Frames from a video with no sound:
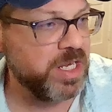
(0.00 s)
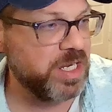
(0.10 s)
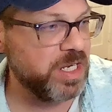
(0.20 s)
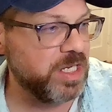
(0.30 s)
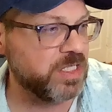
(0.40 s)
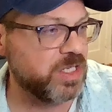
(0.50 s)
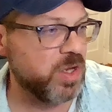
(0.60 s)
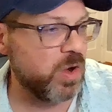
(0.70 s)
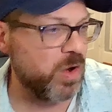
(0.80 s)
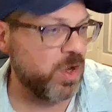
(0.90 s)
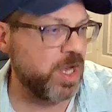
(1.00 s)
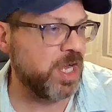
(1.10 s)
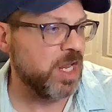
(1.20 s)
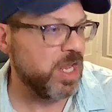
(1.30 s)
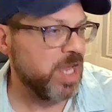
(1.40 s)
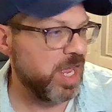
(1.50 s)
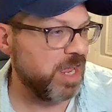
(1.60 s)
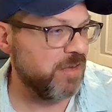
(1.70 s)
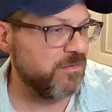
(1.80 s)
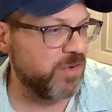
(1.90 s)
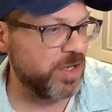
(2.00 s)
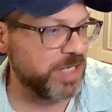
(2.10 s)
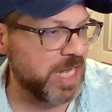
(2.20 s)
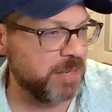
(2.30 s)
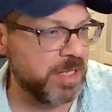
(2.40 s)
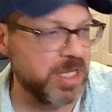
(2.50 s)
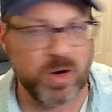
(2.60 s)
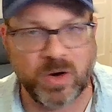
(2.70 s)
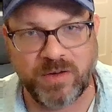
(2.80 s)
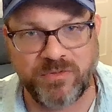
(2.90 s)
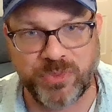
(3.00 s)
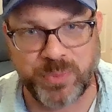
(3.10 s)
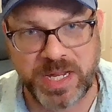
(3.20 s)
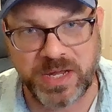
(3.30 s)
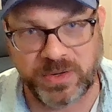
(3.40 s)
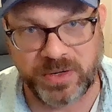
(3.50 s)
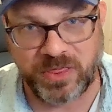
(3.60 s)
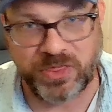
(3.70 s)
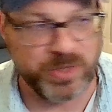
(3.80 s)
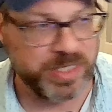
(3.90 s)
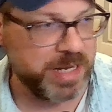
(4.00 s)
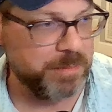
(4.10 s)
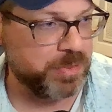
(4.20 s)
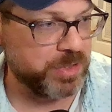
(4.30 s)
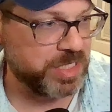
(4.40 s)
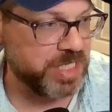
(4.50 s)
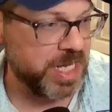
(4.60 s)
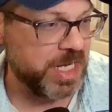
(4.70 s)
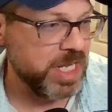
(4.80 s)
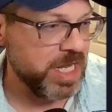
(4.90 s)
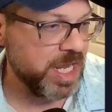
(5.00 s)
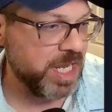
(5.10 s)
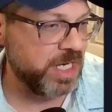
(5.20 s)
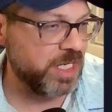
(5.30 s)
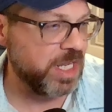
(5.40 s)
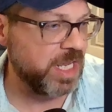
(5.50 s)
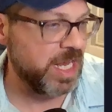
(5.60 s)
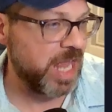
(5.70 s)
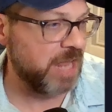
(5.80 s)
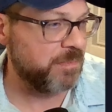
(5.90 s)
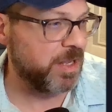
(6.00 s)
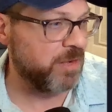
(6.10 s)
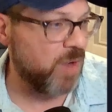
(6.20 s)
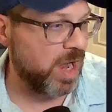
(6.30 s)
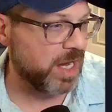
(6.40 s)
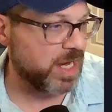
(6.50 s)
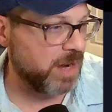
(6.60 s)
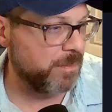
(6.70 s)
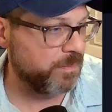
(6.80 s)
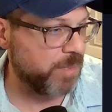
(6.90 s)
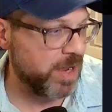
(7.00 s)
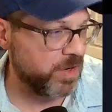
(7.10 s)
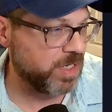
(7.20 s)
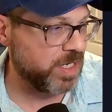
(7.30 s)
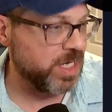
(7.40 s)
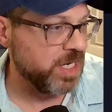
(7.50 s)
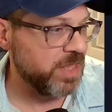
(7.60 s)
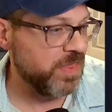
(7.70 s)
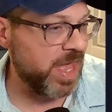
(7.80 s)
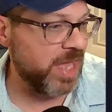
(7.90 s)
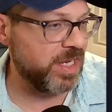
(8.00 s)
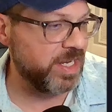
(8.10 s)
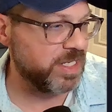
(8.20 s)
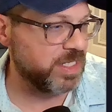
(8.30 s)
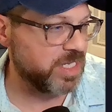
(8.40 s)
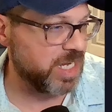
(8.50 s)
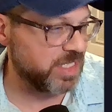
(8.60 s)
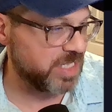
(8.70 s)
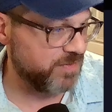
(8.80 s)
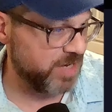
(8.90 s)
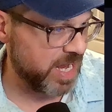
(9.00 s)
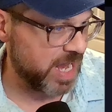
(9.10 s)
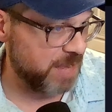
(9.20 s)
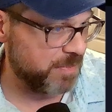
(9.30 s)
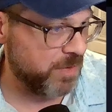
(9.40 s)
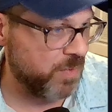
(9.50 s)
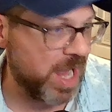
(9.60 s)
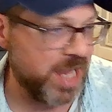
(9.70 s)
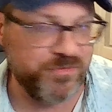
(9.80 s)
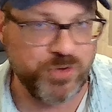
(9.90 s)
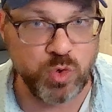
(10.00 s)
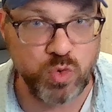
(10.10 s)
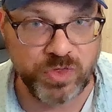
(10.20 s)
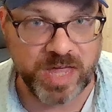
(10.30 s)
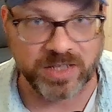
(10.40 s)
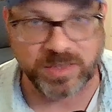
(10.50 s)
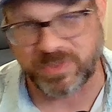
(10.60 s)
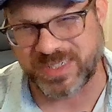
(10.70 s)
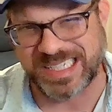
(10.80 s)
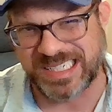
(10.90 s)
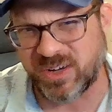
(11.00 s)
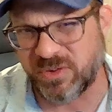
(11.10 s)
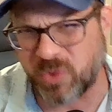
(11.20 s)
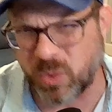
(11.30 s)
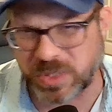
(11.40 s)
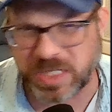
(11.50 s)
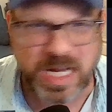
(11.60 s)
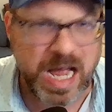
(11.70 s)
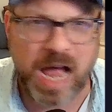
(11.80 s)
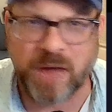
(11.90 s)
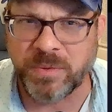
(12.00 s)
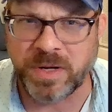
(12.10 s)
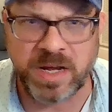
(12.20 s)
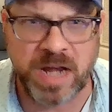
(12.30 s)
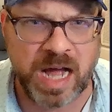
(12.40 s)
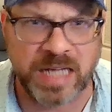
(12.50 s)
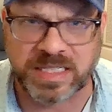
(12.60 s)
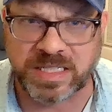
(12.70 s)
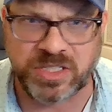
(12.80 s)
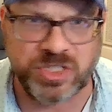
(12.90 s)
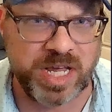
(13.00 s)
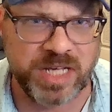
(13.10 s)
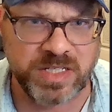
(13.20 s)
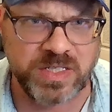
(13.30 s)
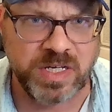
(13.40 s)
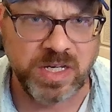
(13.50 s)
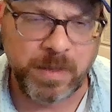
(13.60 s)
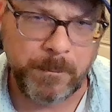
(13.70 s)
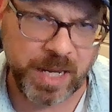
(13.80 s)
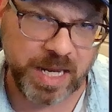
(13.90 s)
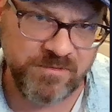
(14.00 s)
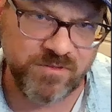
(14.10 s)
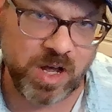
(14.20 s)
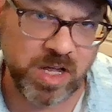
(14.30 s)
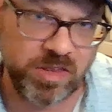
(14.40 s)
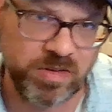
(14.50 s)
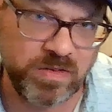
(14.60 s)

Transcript: It is earning a vault APR of 313% and an APY compounding that is a 7-day APY of 2000%. Now, of course, I would not suggest picking vaults